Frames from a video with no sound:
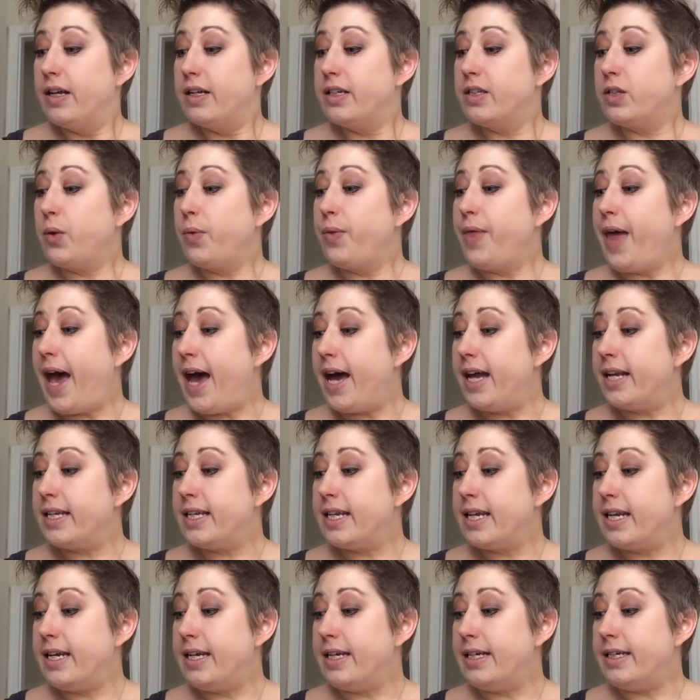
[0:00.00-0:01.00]
So that
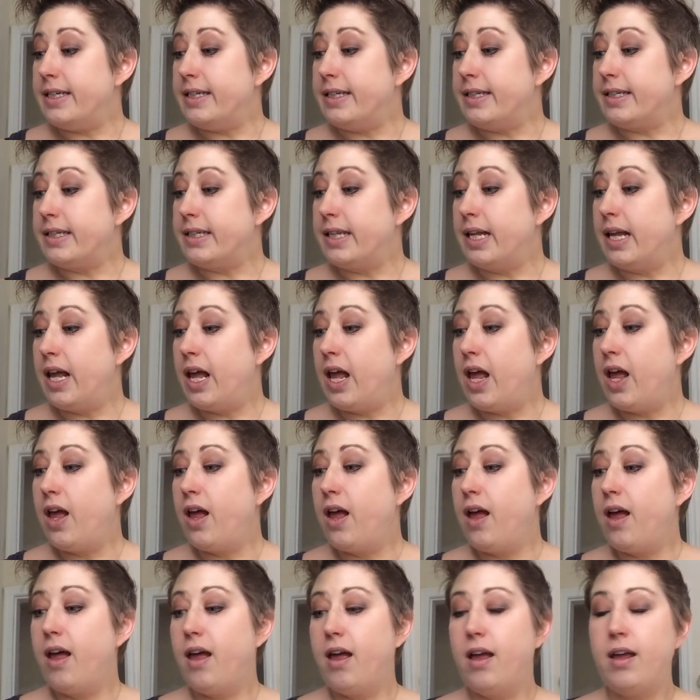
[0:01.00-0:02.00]
is
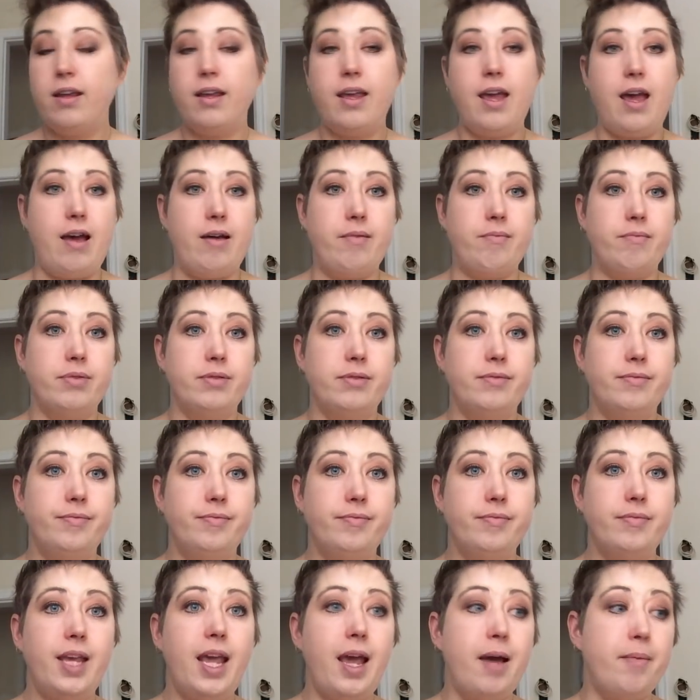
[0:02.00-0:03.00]
camp
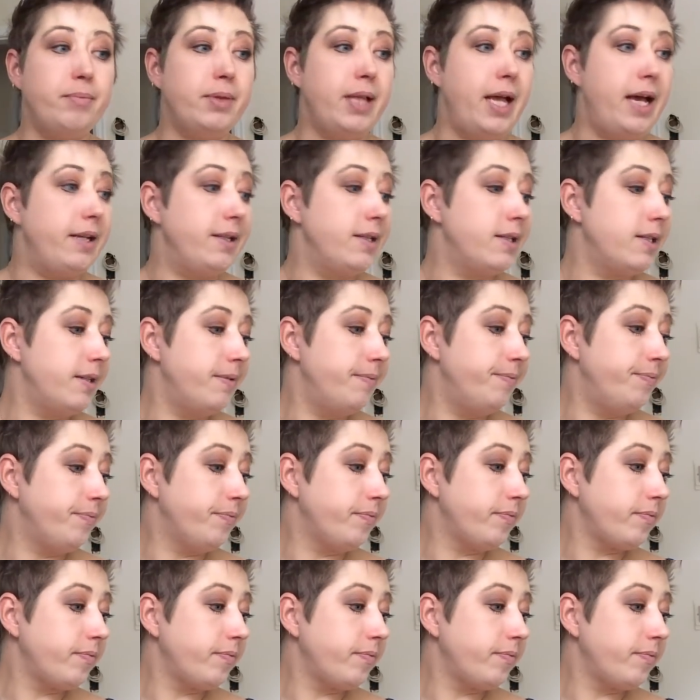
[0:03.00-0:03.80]
plans.